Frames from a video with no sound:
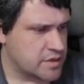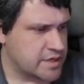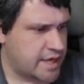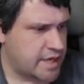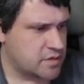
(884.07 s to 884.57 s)
you
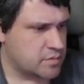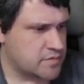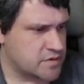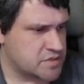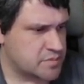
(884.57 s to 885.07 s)
can add your
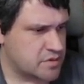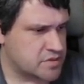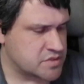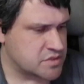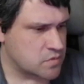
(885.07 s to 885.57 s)
proficiency
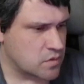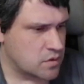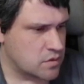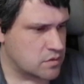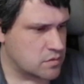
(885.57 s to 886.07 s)
bonus to this
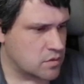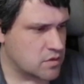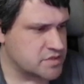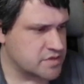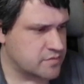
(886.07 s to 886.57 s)
roll.
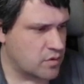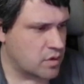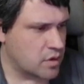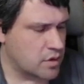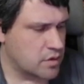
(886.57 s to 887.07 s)
Roll a
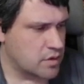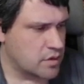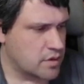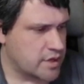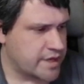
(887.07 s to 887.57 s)
d4
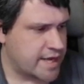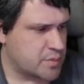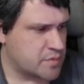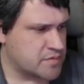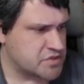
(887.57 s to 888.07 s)
and add
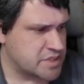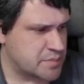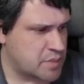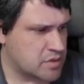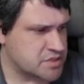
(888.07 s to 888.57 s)
a
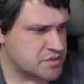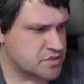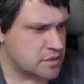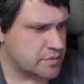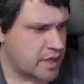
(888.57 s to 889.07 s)
proficiency bonus to
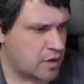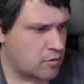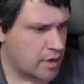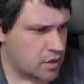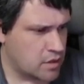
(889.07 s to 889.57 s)
determine how
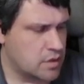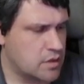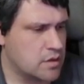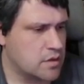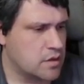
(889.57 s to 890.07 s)
well
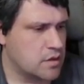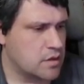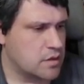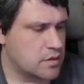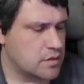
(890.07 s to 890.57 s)

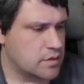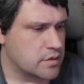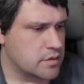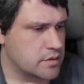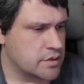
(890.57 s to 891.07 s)

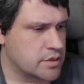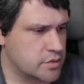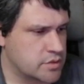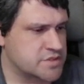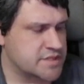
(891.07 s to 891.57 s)

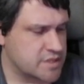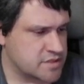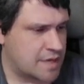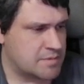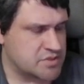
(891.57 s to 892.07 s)
you understand the
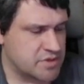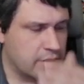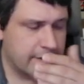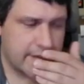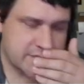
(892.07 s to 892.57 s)
tapestry.
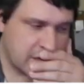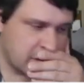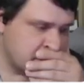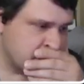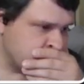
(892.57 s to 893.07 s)
Okay,
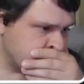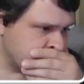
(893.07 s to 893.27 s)
so